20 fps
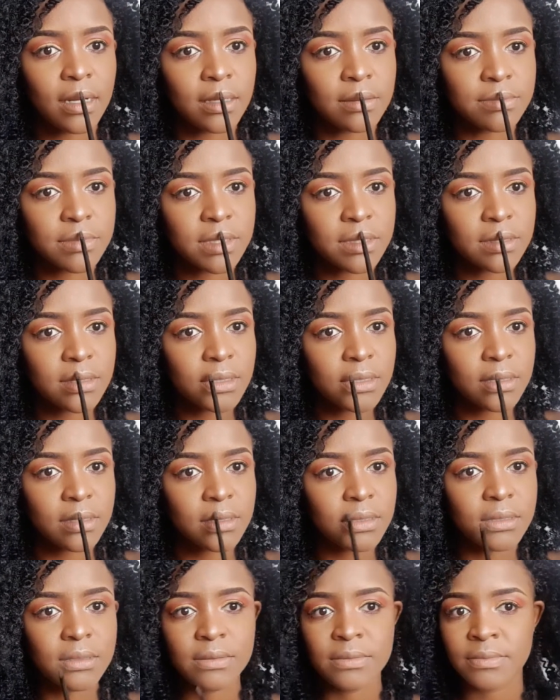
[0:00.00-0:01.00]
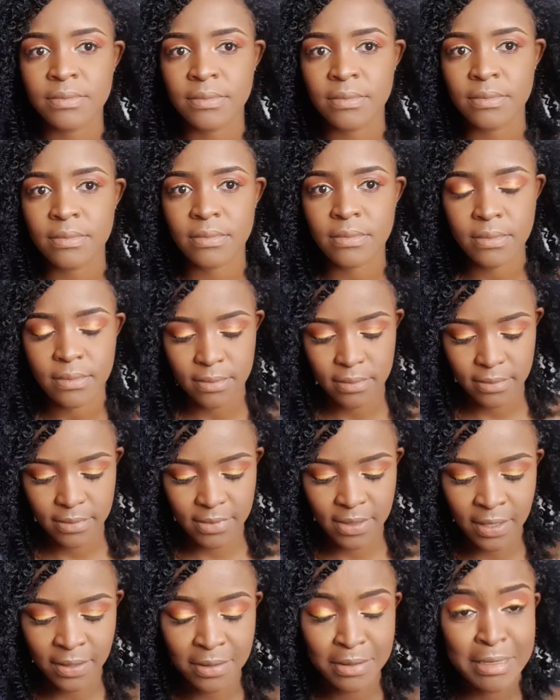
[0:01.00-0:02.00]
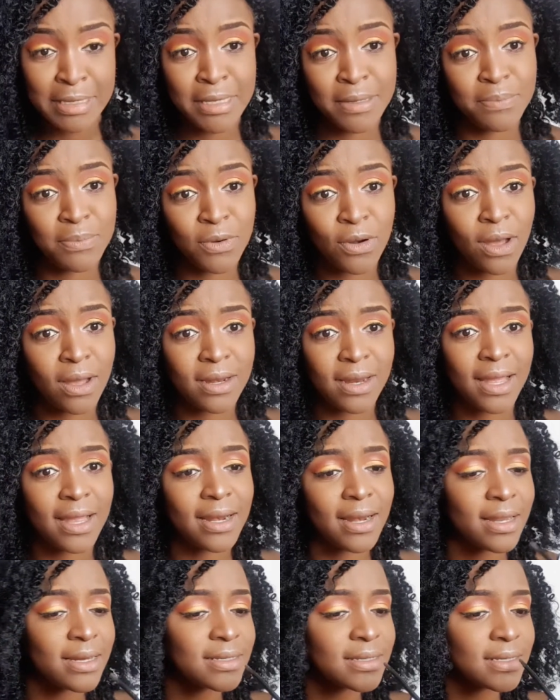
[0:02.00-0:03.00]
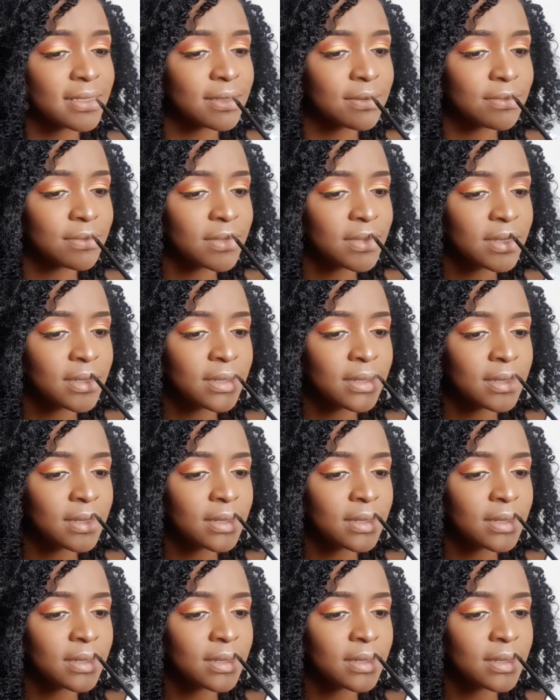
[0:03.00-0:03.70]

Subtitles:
I'm just gonna keep not highlighting them.